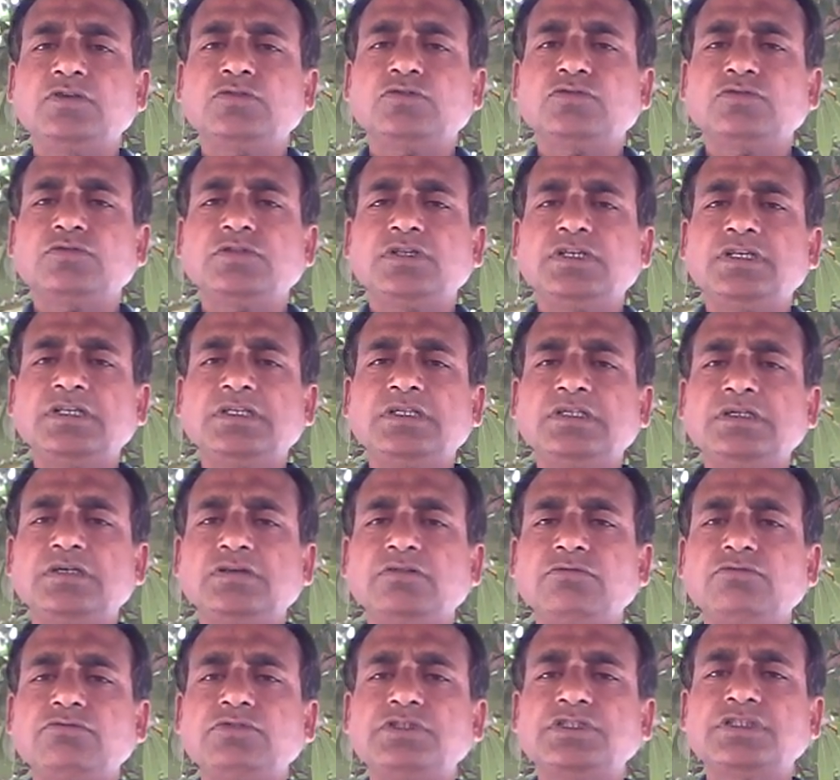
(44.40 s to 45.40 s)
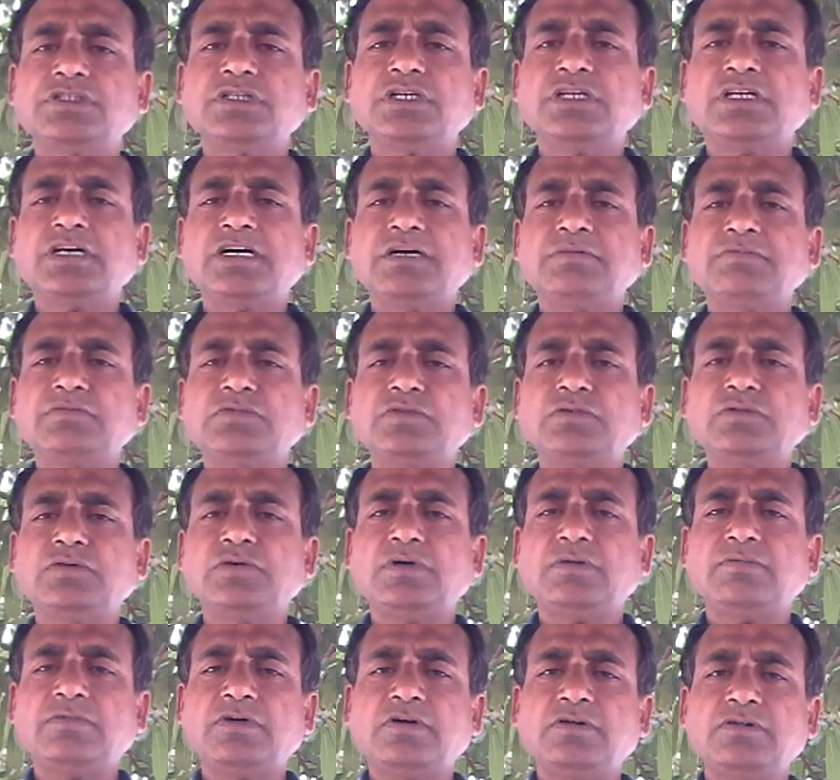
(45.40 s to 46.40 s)
Today we shall come to know
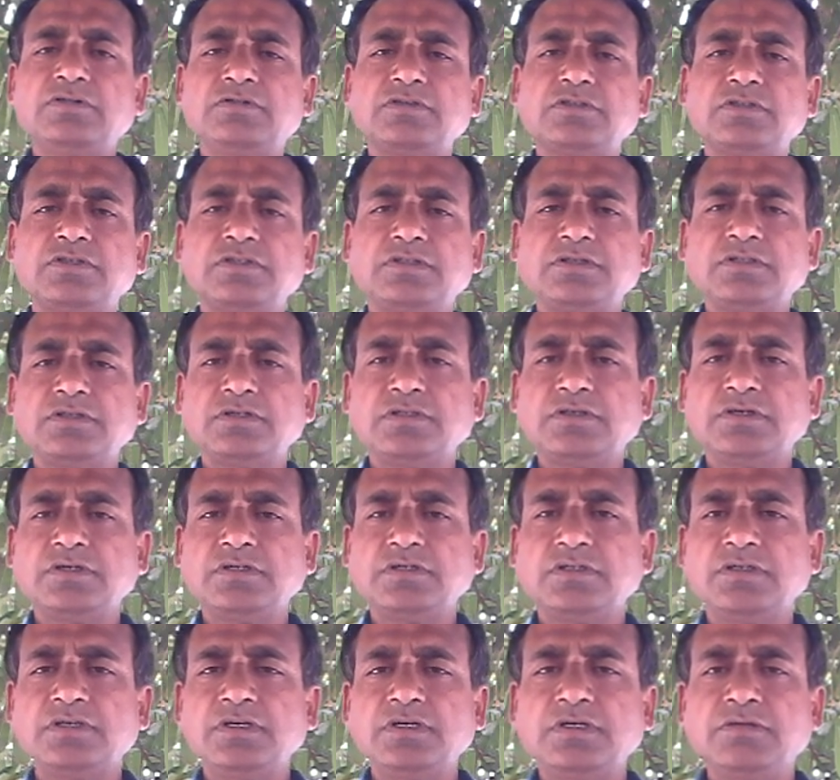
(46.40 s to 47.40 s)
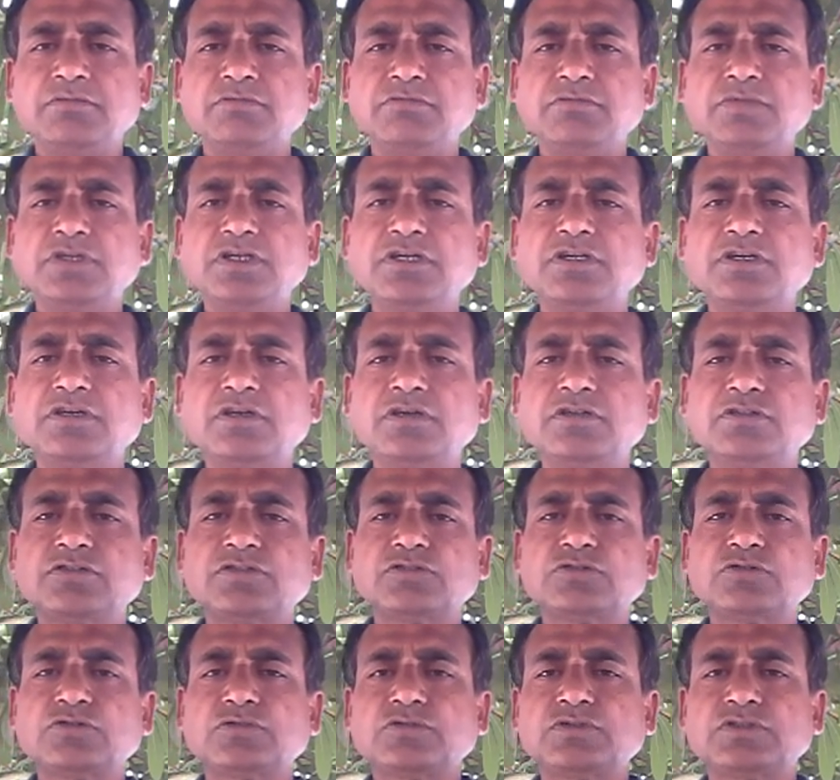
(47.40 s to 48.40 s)
about mineral
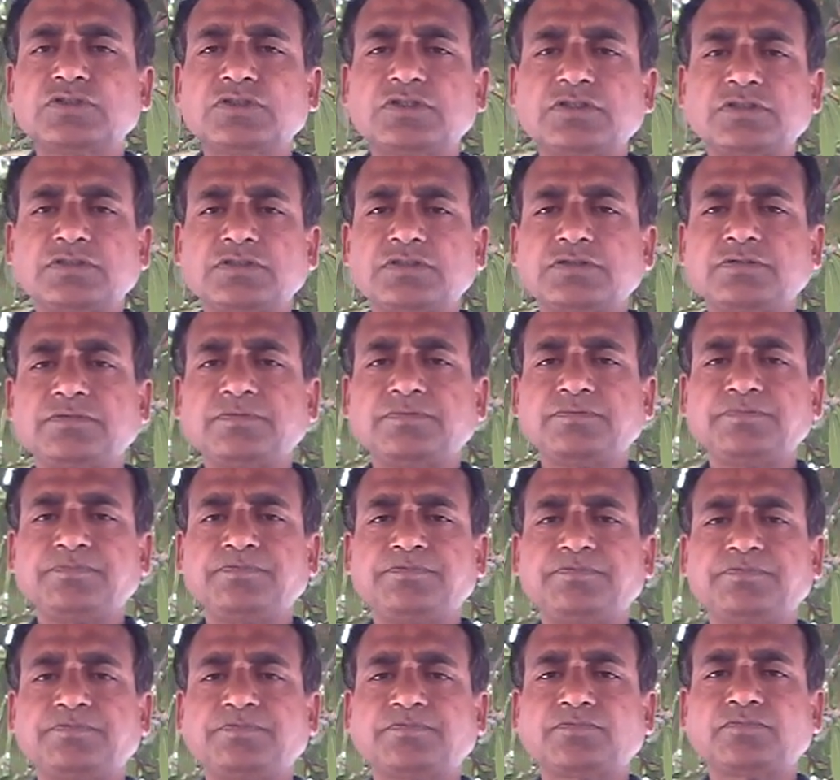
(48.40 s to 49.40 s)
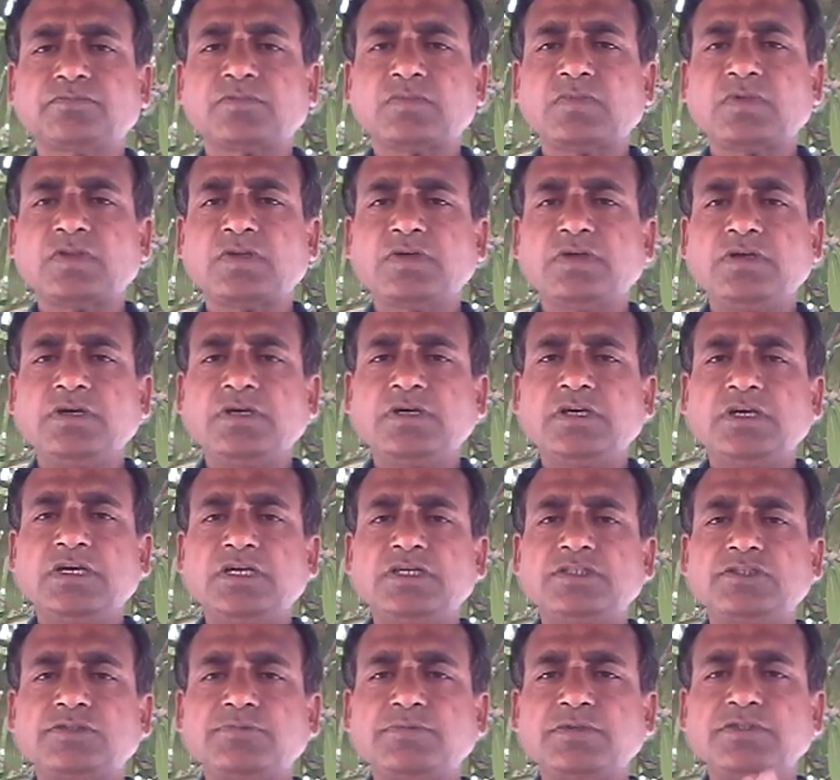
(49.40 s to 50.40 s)
resources,
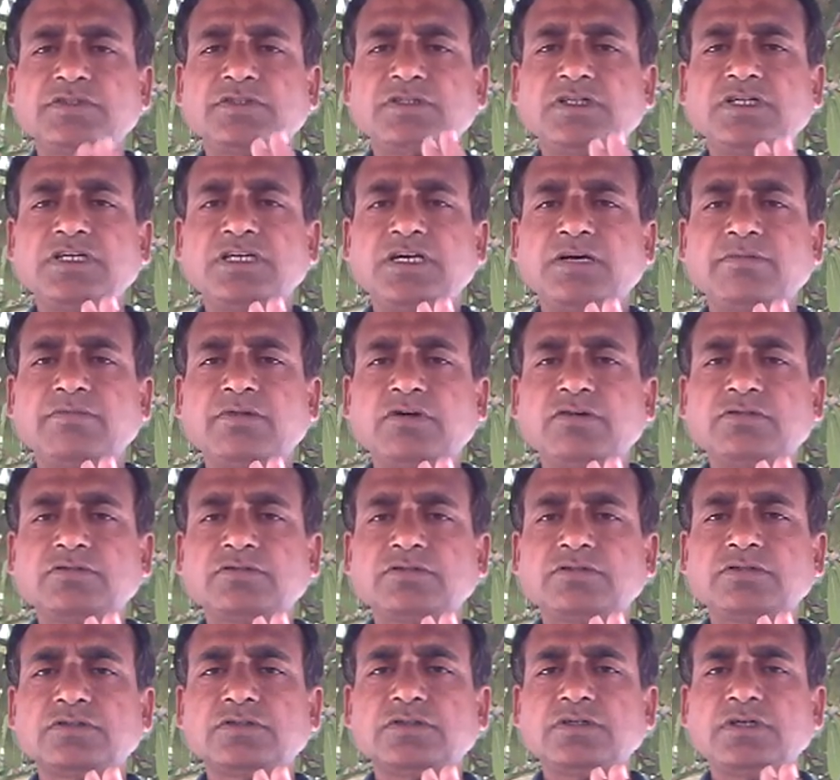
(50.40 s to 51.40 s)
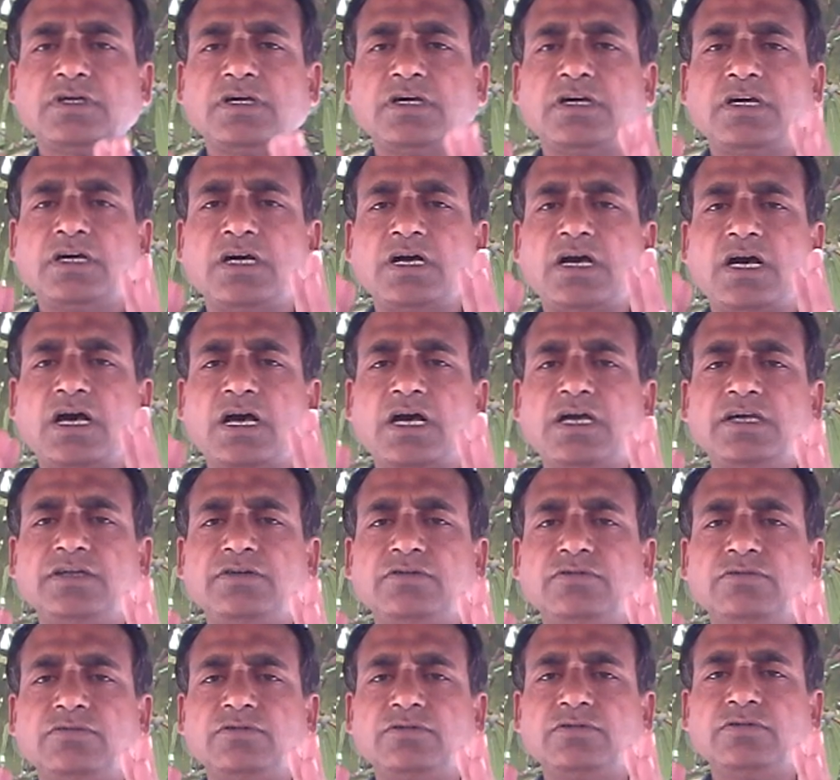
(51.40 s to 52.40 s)
especially about
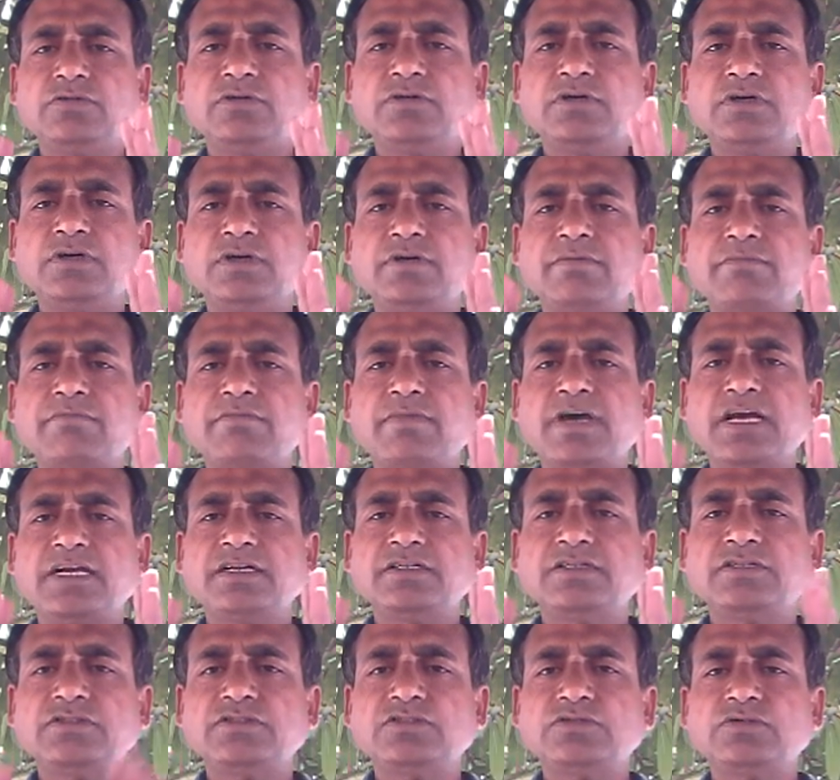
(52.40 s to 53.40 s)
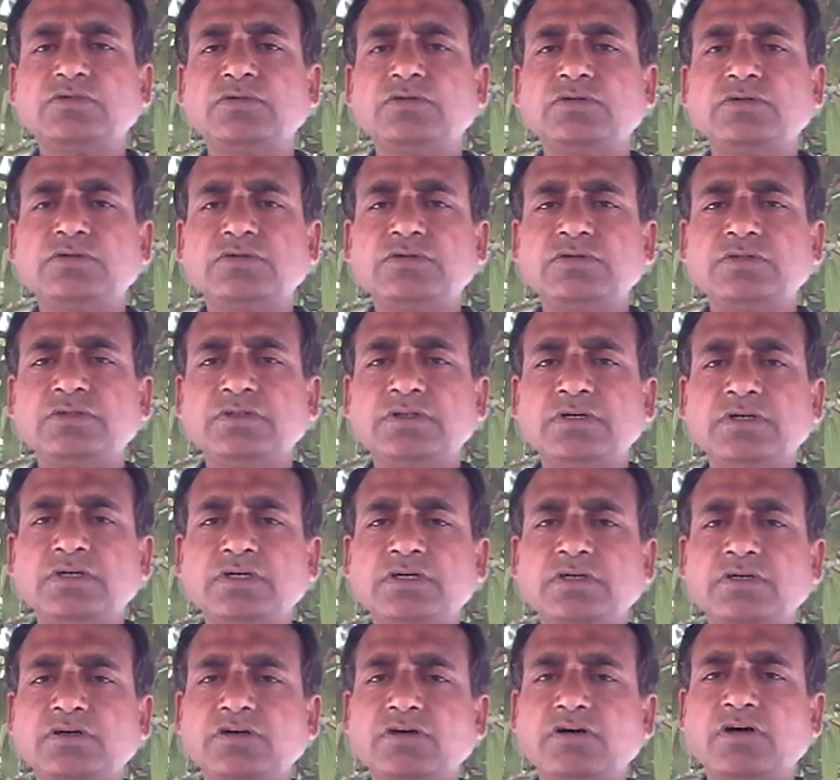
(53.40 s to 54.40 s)
iron ore, manganese ore,
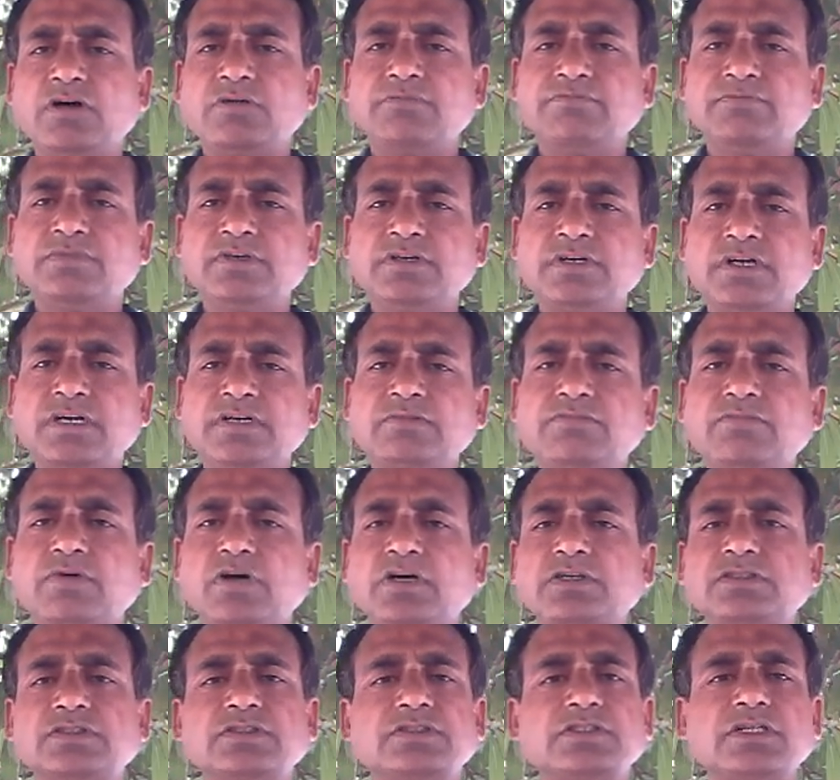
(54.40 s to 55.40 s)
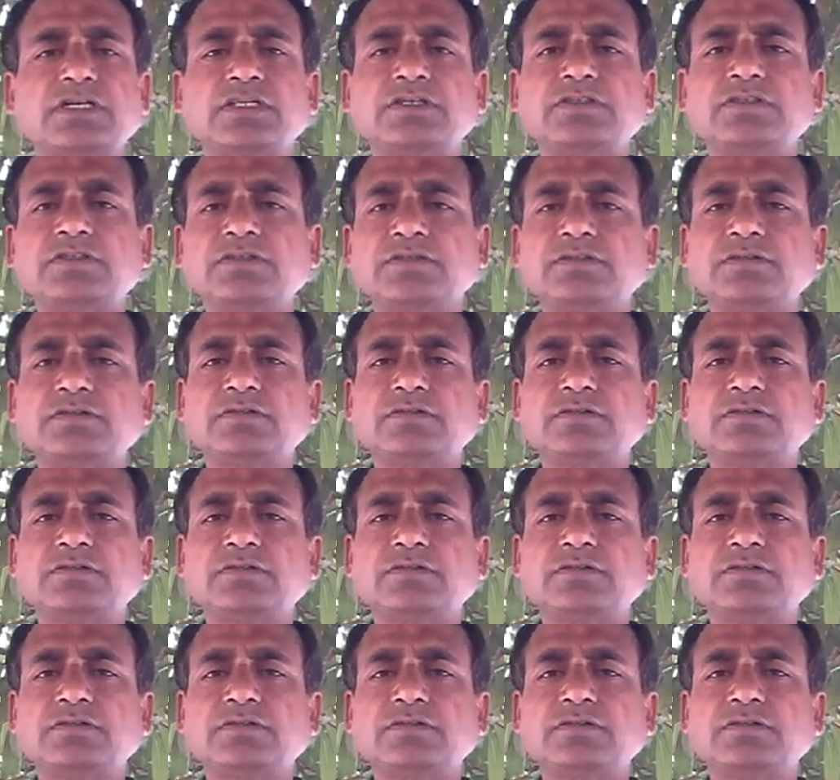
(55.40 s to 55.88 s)
copper and bauxite.